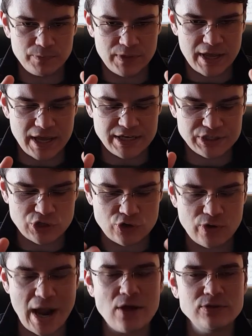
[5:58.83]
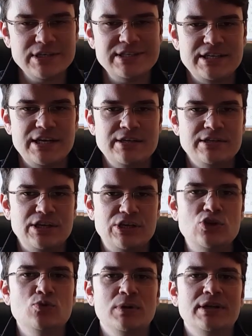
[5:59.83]
it is grounded in the
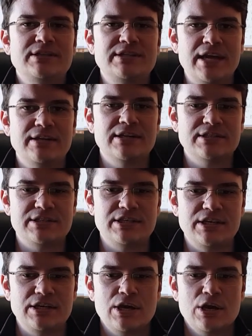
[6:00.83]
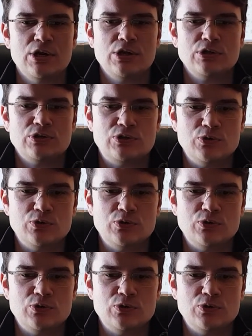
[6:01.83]
human tendency to